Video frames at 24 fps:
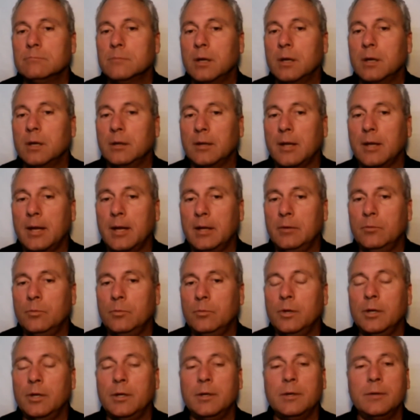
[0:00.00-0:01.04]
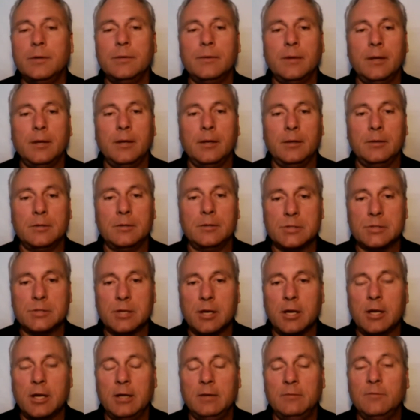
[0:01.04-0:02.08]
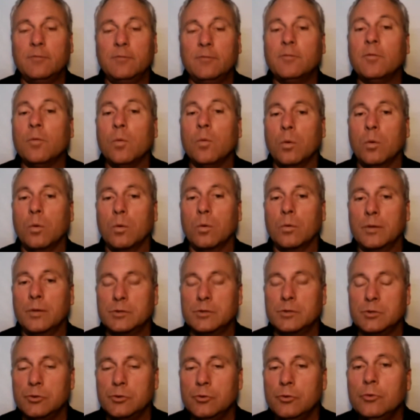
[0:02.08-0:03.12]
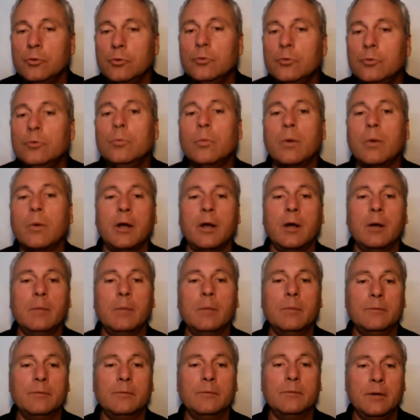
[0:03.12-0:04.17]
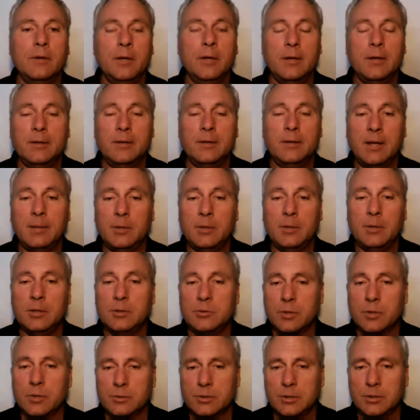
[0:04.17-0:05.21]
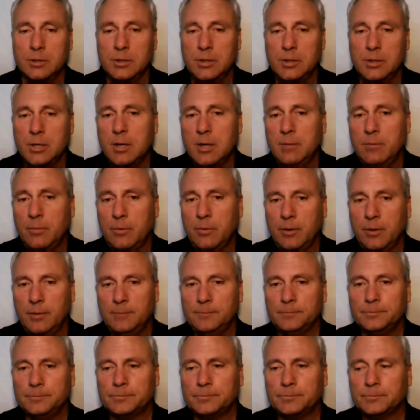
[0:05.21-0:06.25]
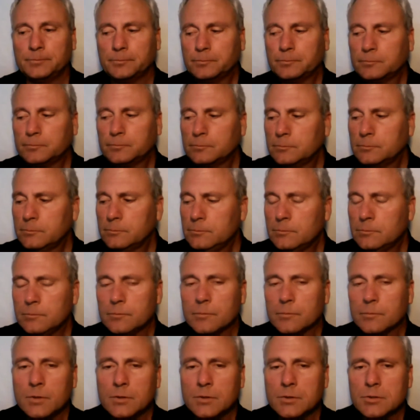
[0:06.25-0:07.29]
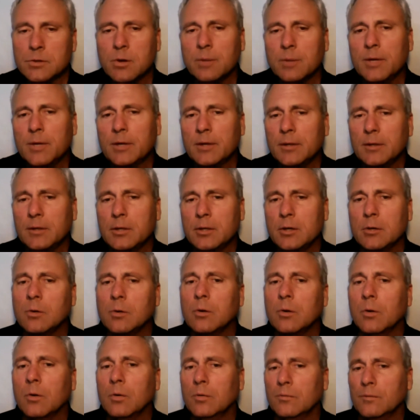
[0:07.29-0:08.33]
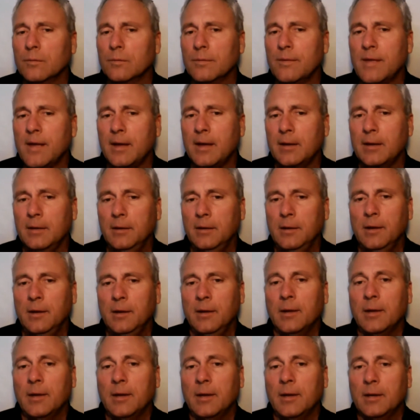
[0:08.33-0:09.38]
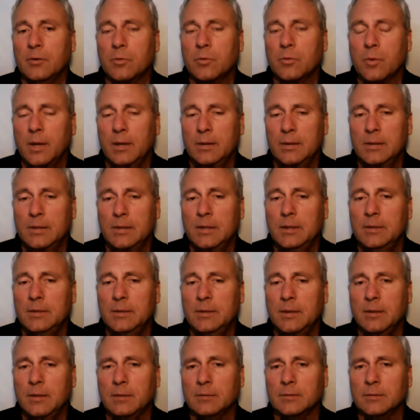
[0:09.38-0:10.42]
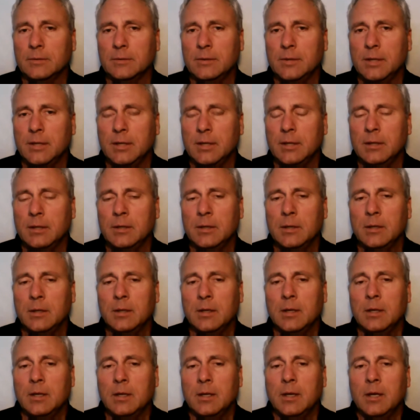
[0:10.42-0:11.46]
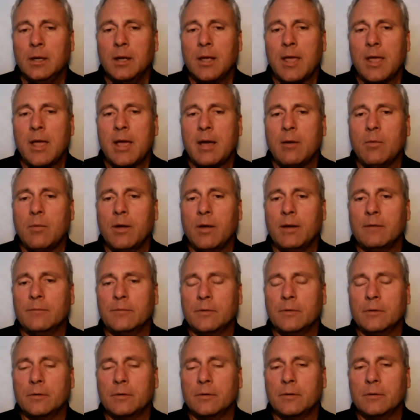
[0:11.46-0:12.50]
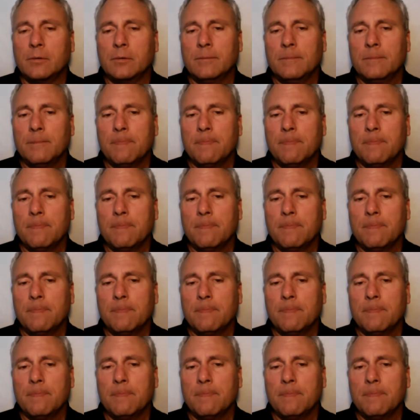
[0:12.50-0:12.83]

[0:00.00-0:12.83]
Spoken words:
aligned with and designed for this new realm of naming, addressing, and numbering. So I'm not going to go over that in great detail today. However,